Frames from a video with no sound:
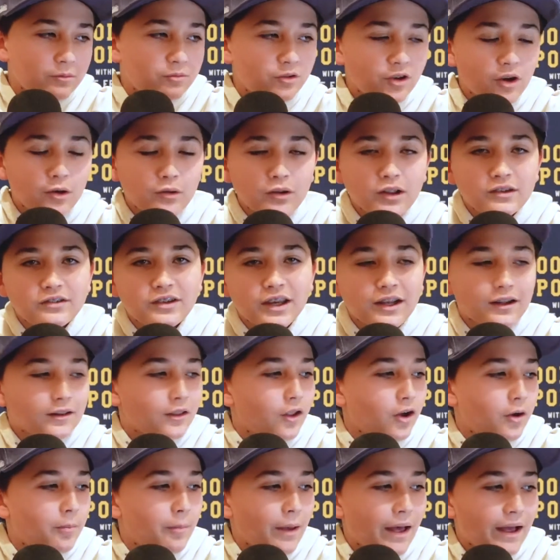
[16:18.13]
So let's take a
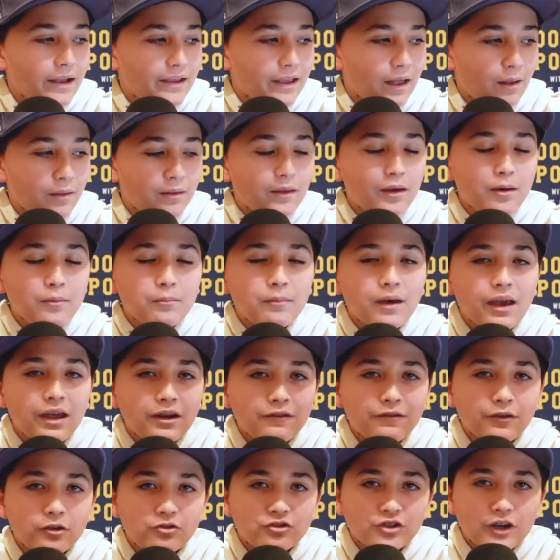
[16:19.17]
look back at my
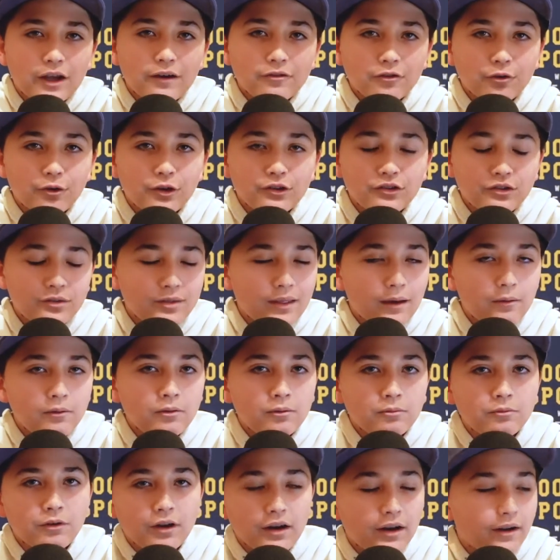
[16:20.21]
NFL draft grades that
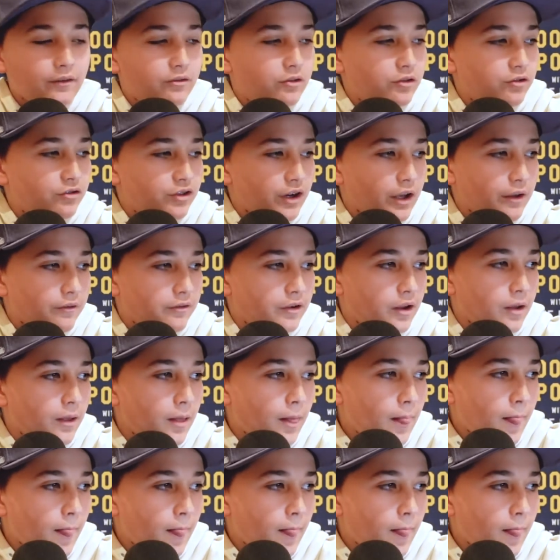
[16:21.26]
were right after the draft.